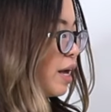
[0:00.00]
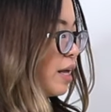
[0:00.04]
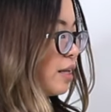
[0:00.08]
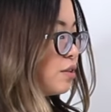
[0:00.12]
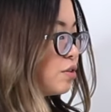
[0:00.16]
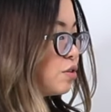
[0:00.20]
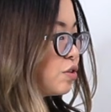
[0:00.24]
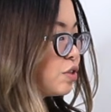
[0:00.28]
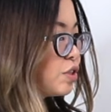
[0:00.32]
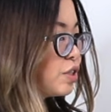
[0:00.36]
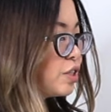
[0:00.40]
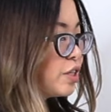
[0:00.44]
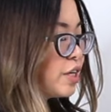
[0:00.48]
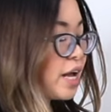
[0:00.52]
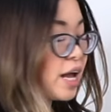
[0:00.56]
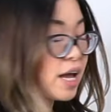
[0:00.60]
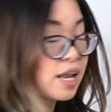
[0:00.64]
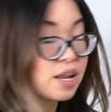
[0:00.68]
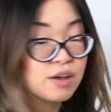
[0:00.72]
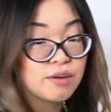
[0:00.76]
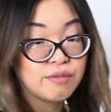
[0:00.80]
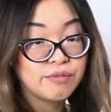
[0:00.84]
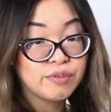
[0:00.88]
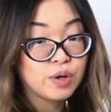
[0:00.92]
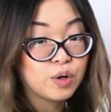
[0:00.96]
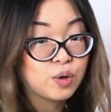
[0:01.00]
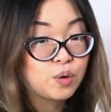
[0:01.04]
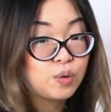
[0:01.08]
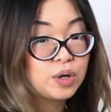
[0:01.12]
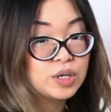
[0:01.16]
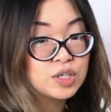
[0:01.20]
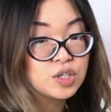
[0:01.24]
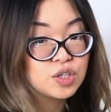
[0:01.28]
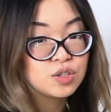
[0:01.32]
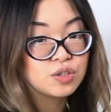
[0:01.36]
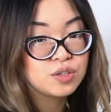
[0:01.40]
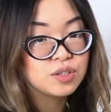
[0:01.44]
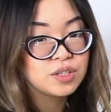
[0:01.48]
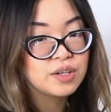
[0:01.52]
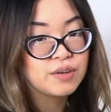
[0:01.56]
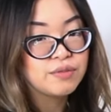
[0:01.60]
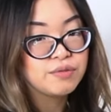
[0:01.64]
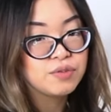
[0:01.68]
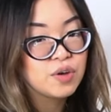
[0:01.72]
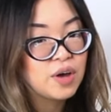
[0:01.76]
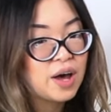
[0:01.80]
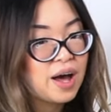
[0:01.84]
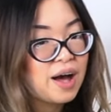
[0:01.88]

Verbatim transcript: answer any of your questions if you